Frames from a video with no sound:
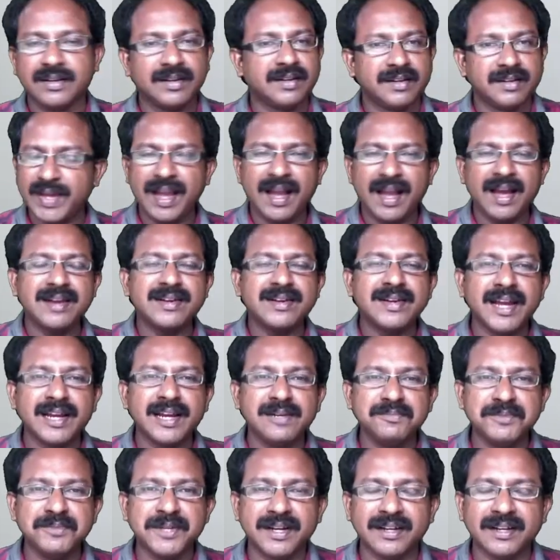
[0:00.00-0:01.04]
They are
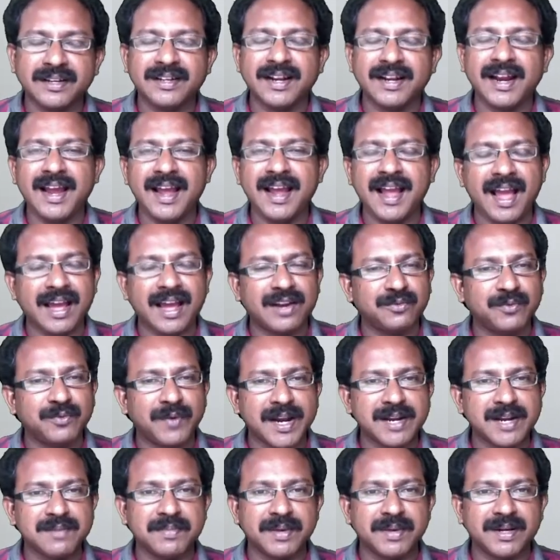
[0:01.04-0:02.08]
named grey and
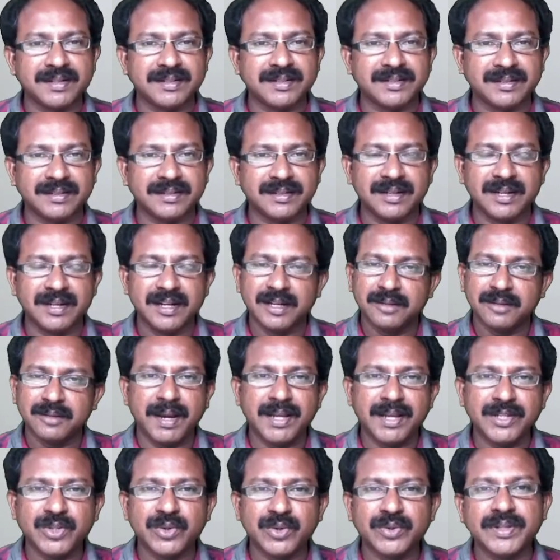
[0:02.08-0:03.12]
white matter
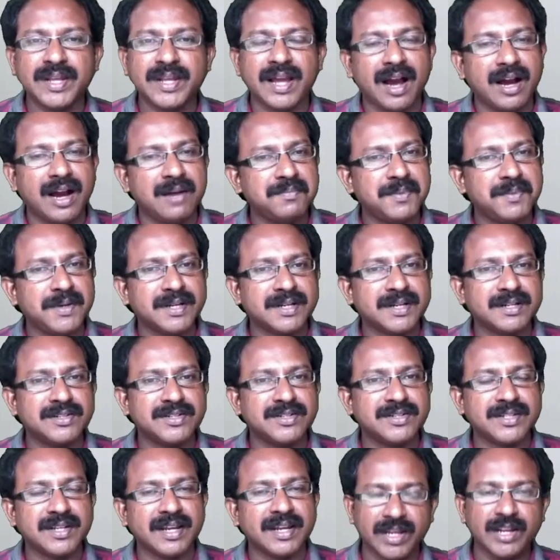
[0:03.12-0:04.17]
based on the
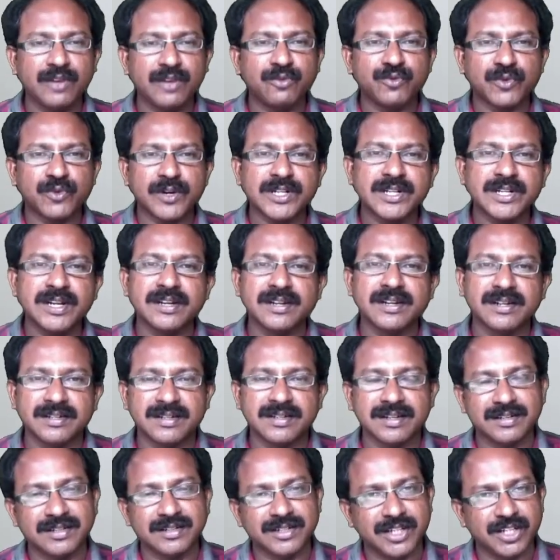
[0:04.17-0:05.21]
appearance in a freshly
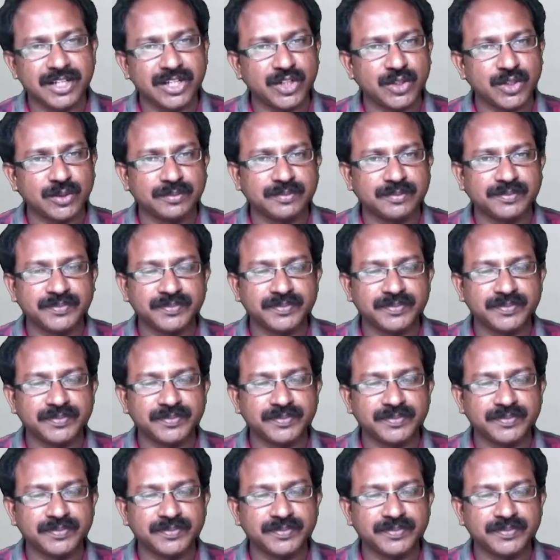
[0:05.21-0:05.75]
cut tissue.